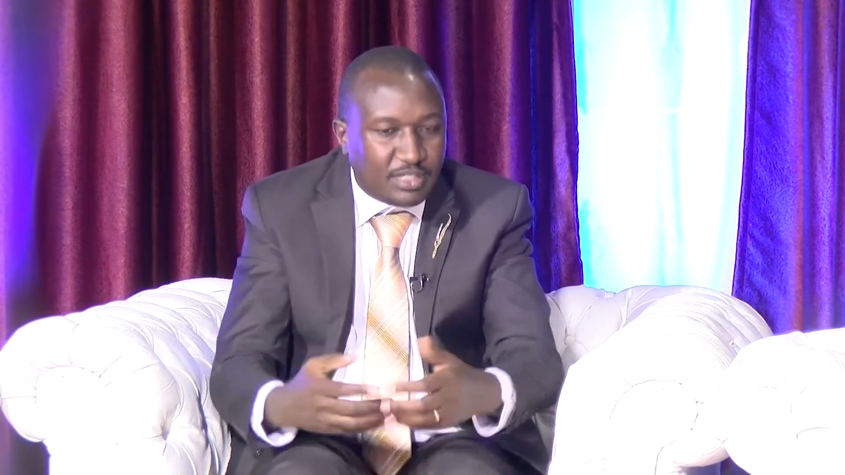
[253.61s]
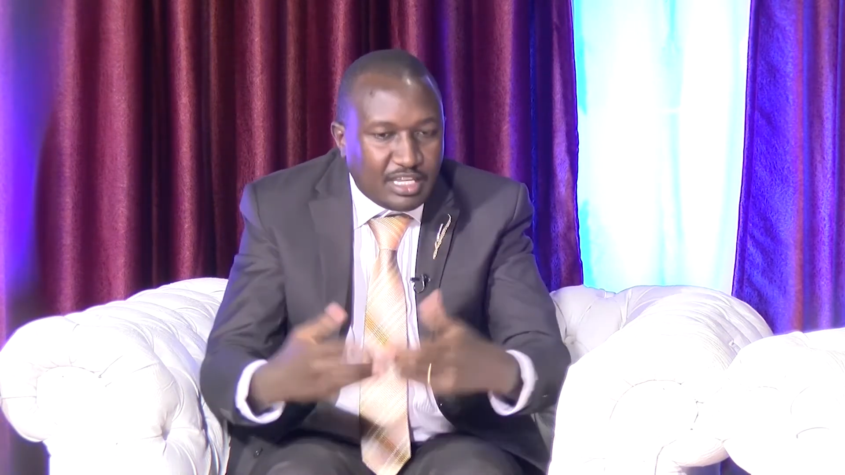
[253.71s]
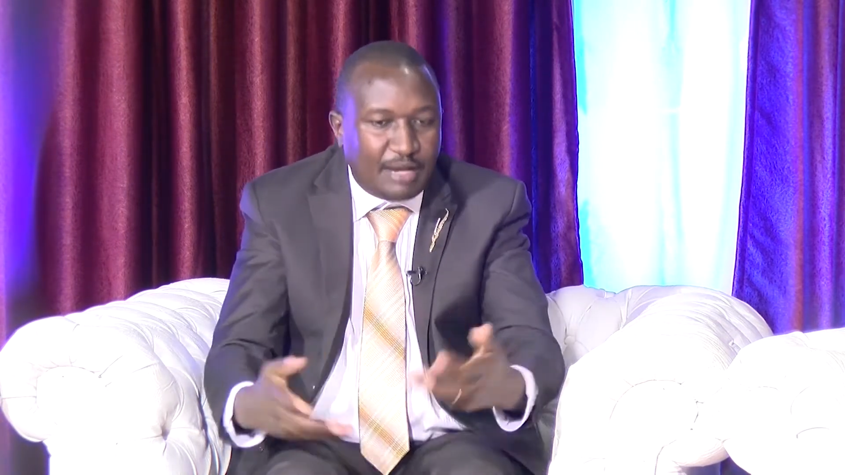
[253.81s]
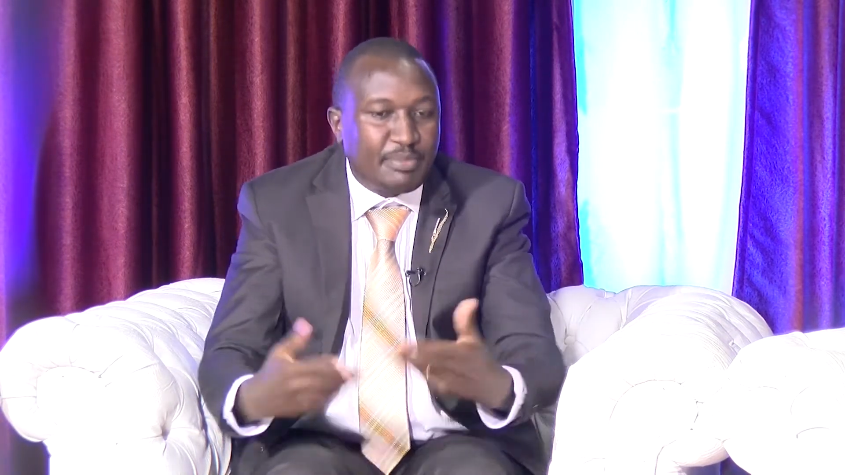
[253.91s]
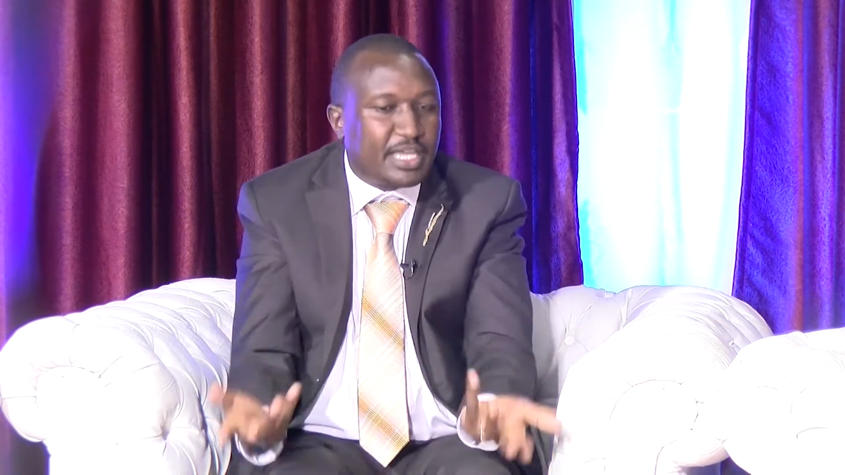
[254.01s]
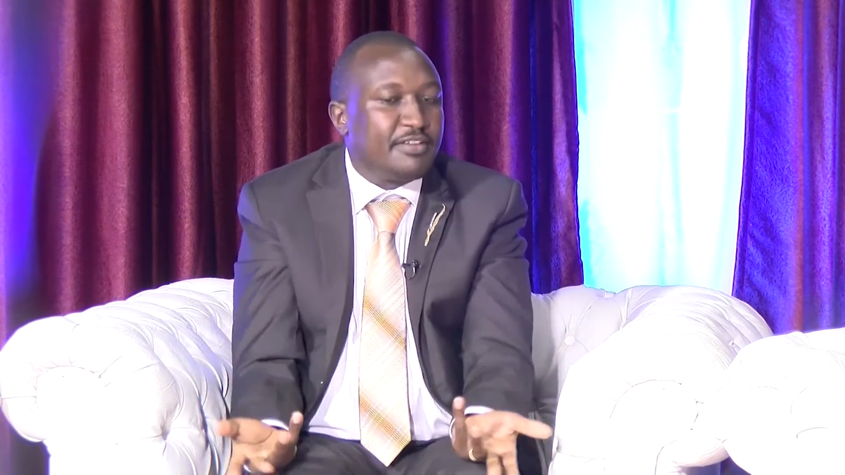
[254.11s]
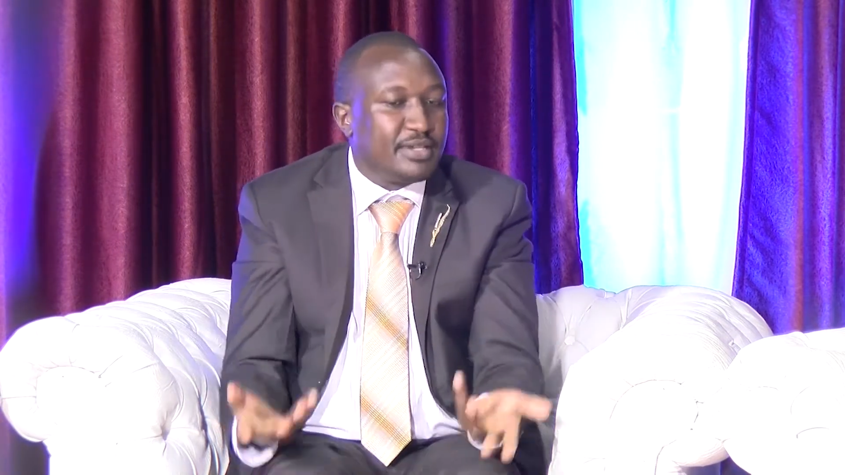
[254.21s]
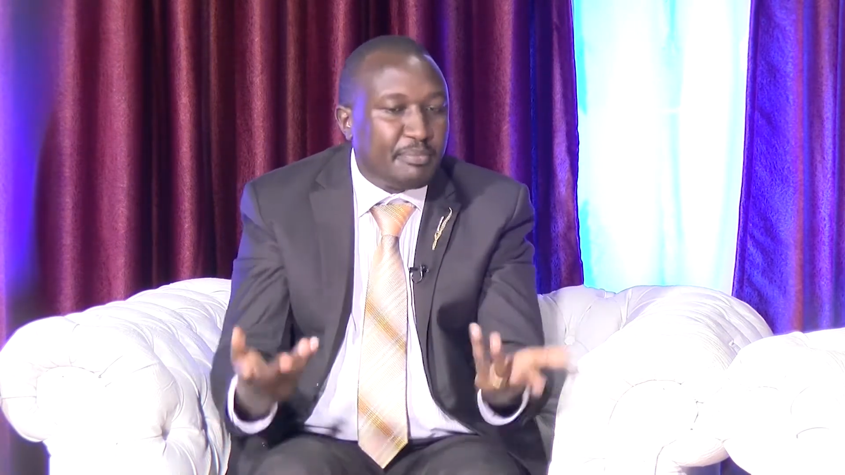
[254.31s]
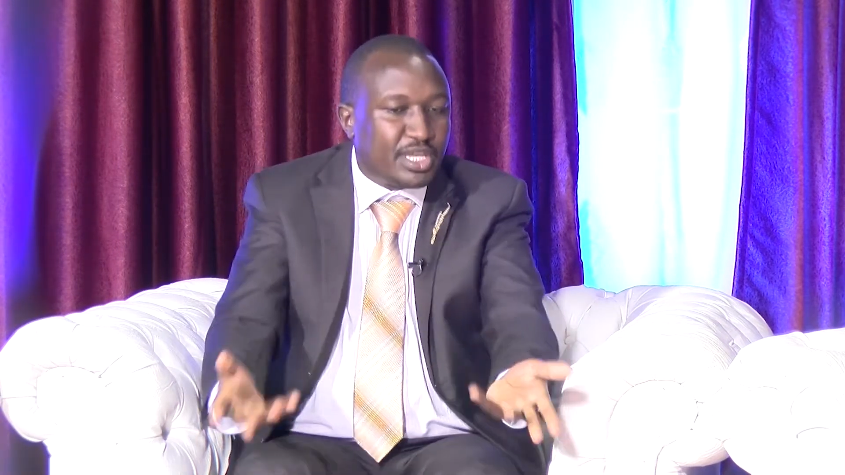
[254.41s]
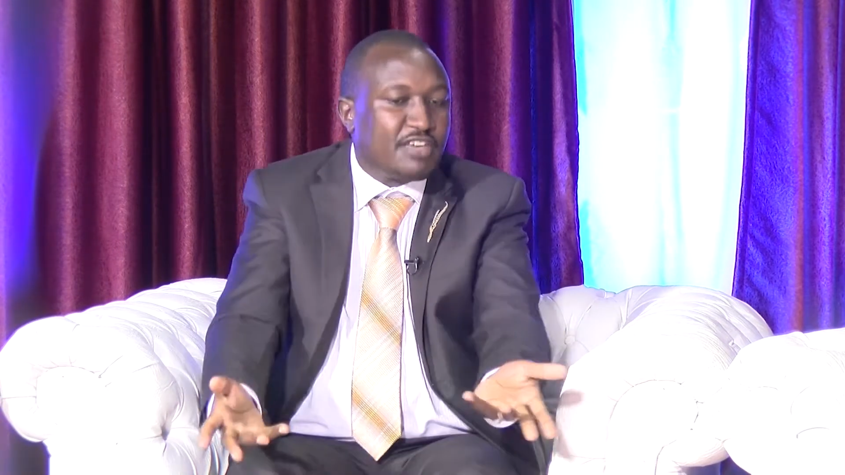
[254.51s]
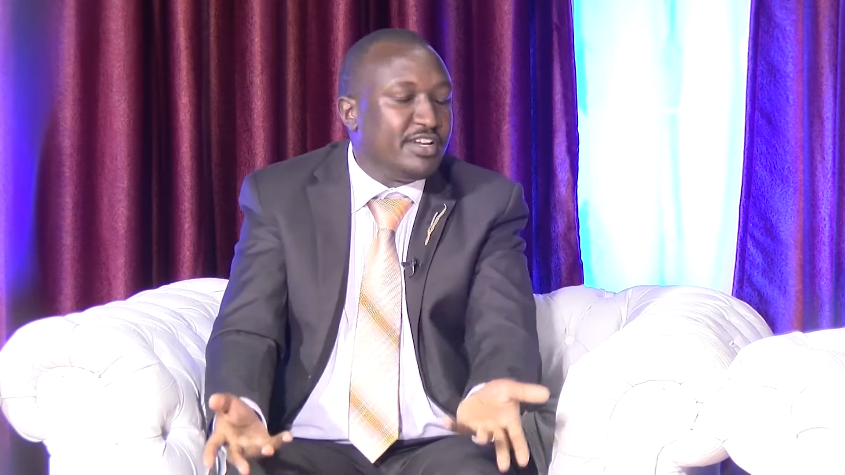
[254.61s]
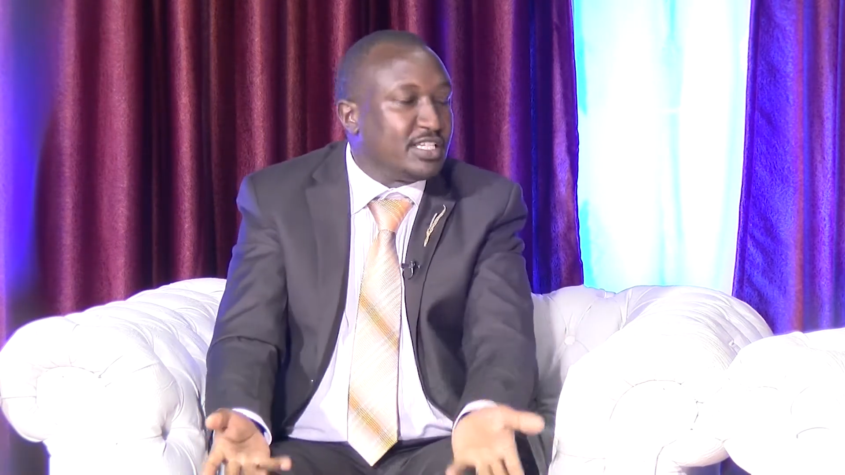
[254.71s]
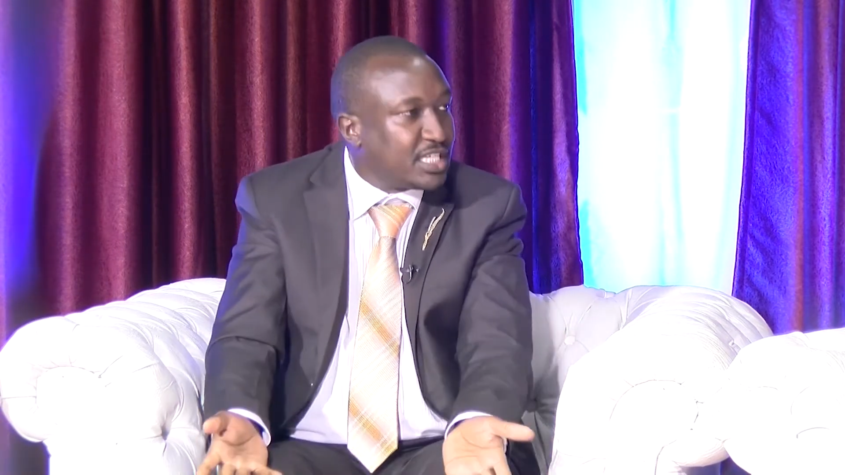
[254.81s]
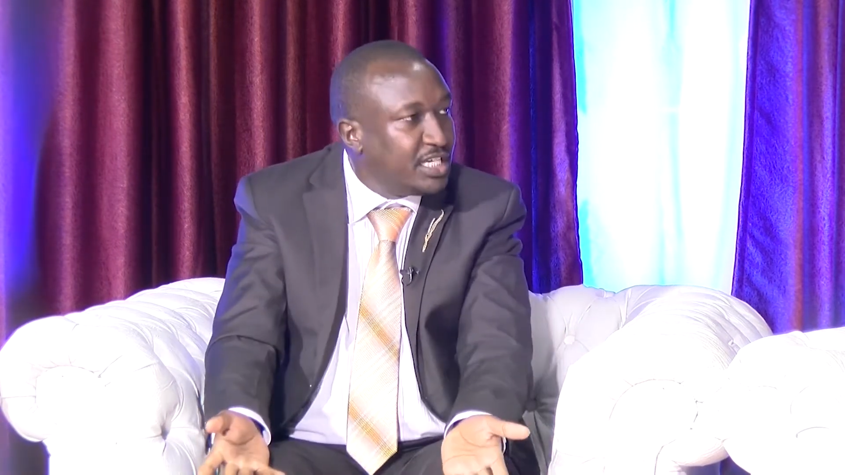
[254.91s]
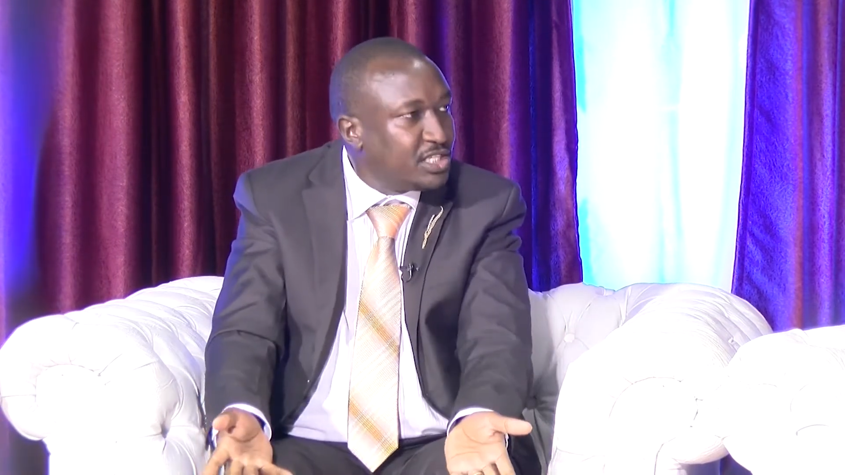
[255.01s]
and be given
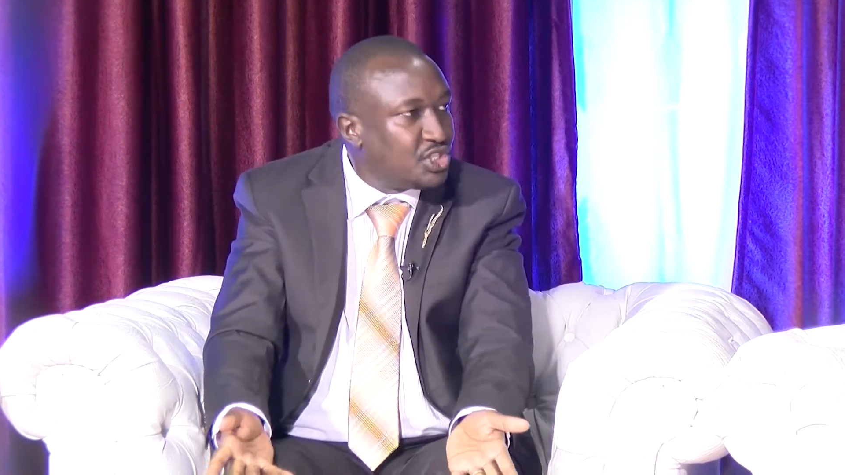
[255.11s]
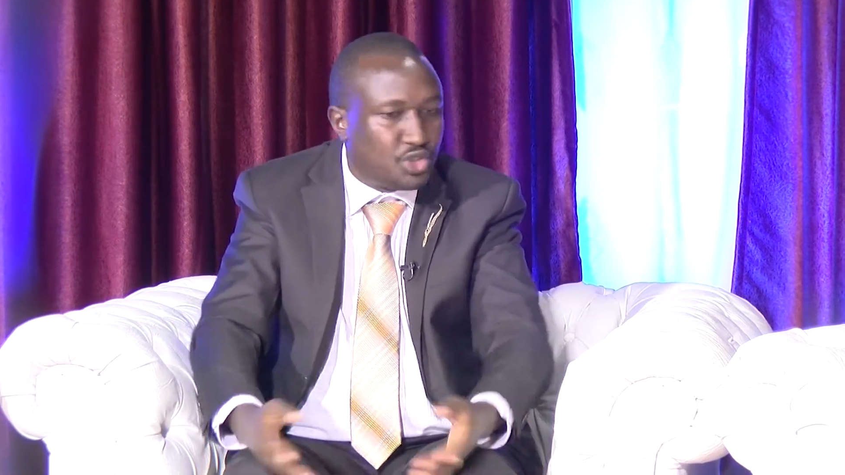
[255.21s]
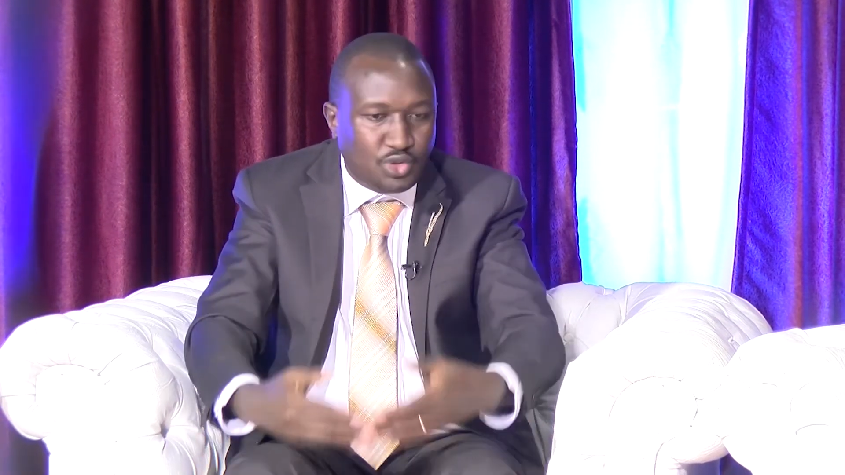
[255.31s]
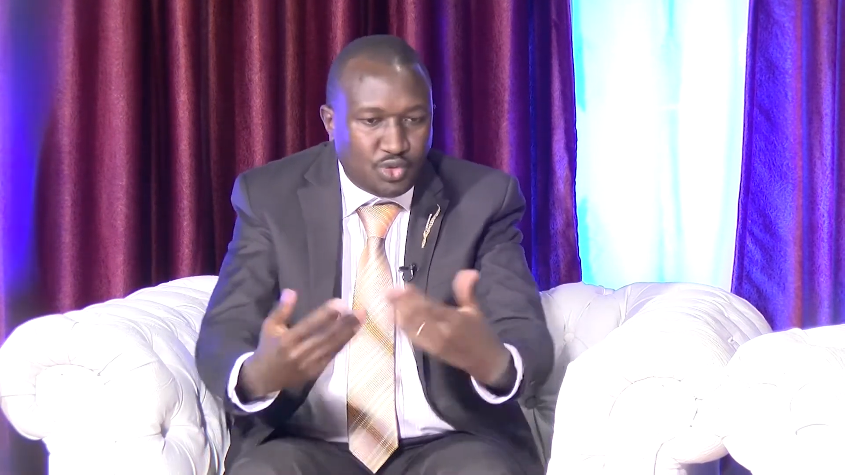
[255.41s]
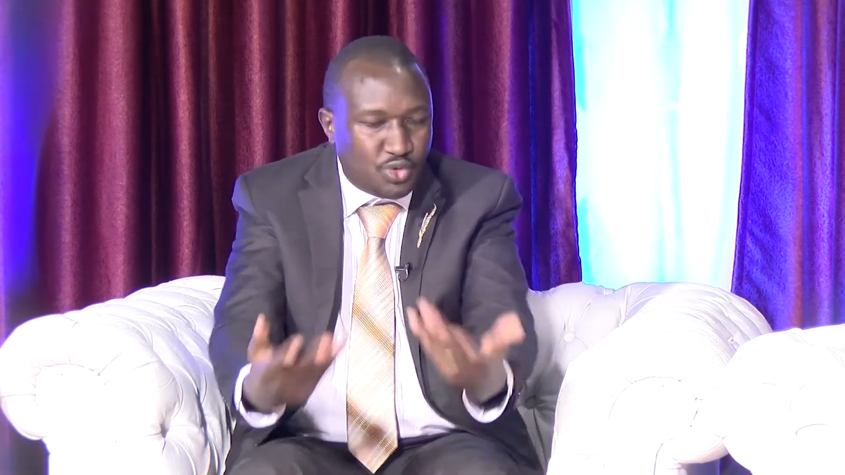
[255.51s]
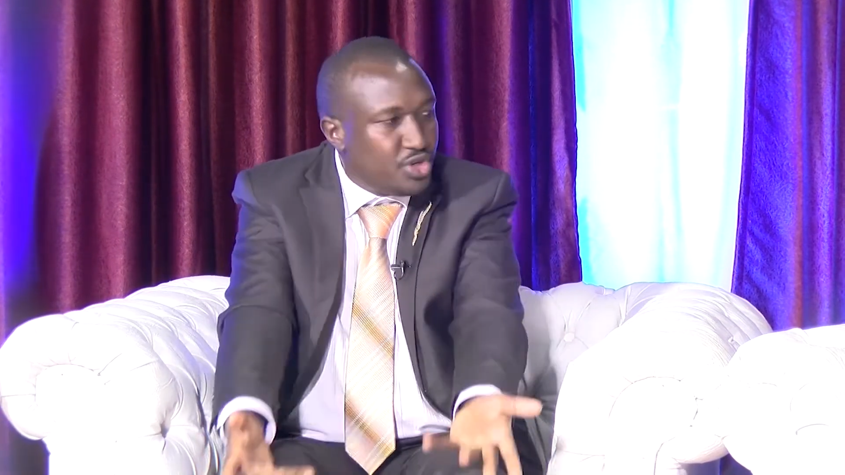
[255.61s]
skills to do